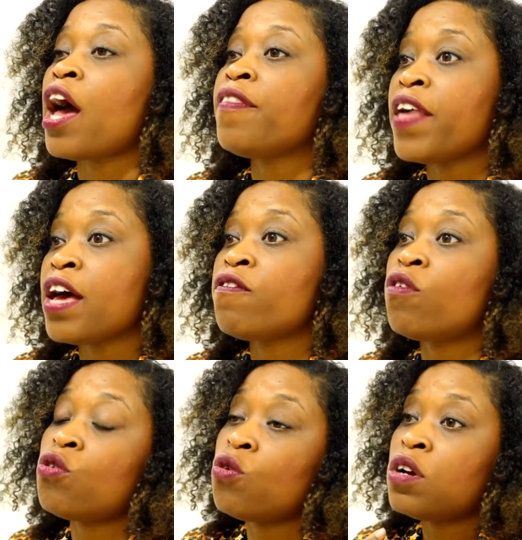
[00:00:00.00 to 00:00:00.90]
and
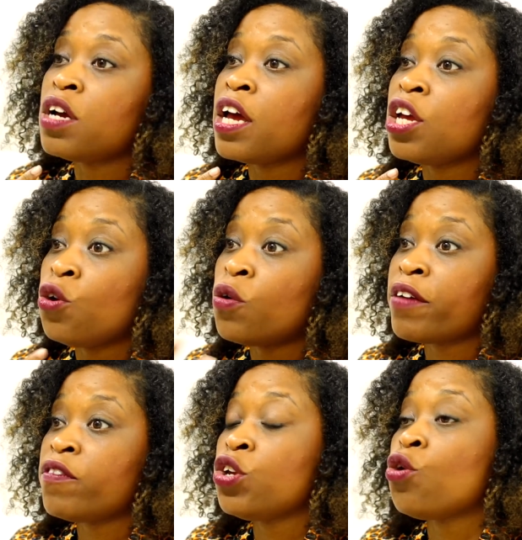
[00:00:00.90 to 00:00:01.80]
therefore you're
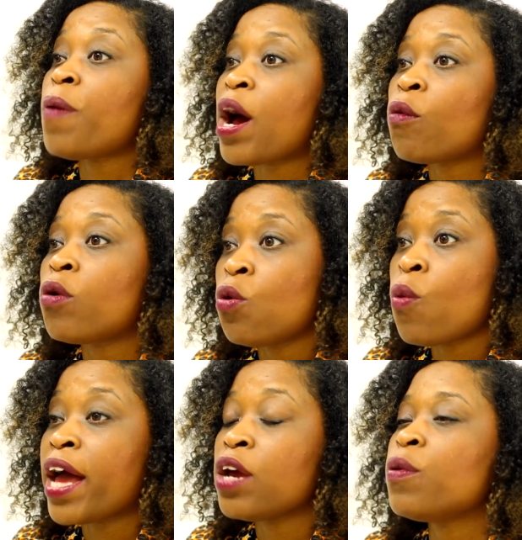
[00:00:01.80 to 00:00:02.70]
giving your power
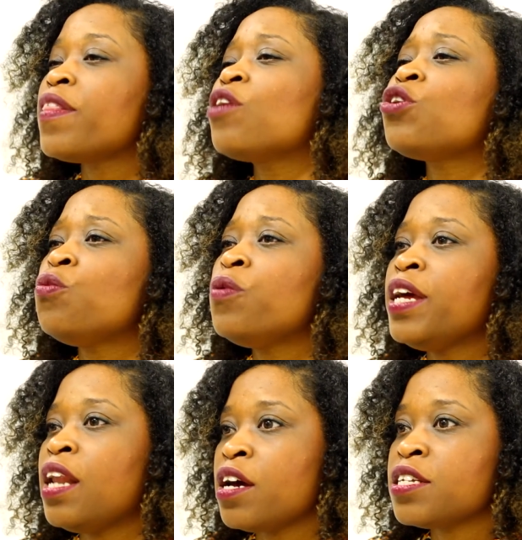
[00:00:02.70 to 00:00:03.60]
away without you
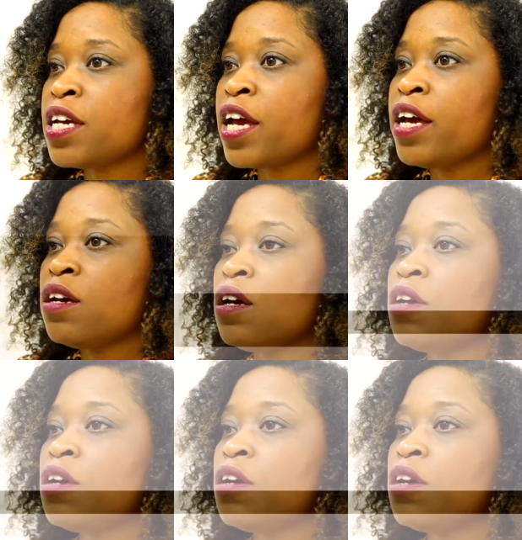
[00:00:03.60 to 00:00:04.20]
realising it.